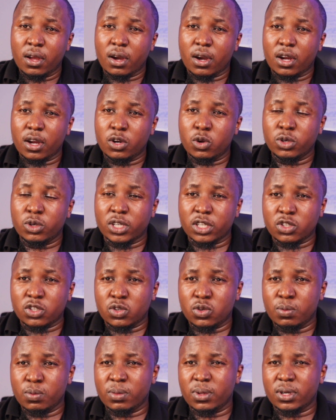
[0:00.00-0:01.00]
Don't
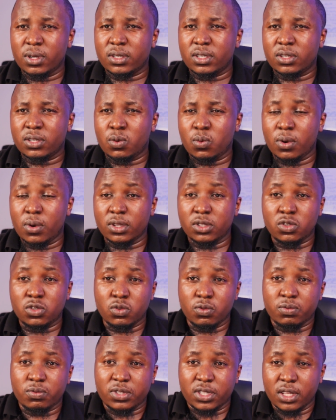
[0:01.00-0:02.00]
assume that once
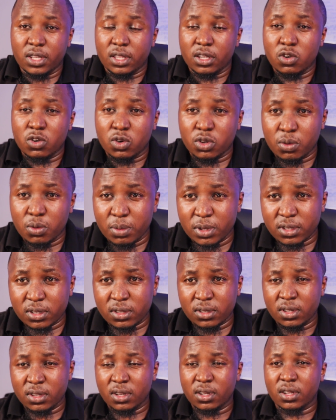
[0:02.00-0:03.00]
you've sent the
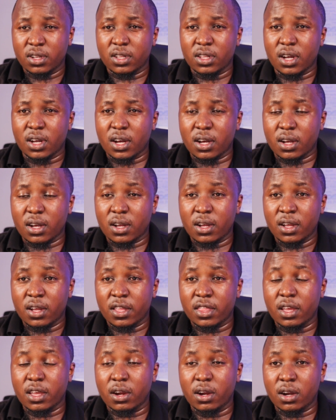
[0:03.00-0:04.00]
documents,
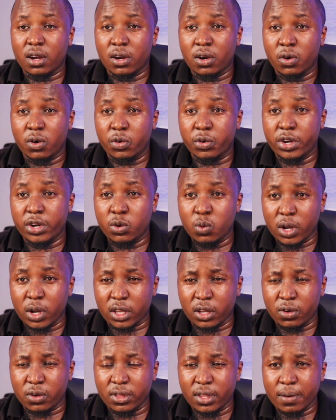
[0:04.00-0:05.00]
they are already
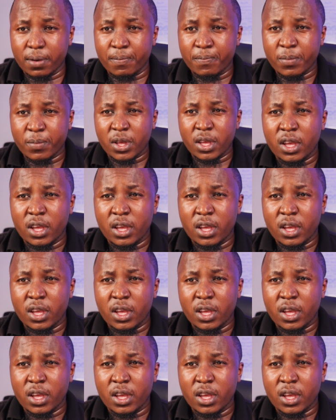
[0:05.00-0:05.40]
working on them.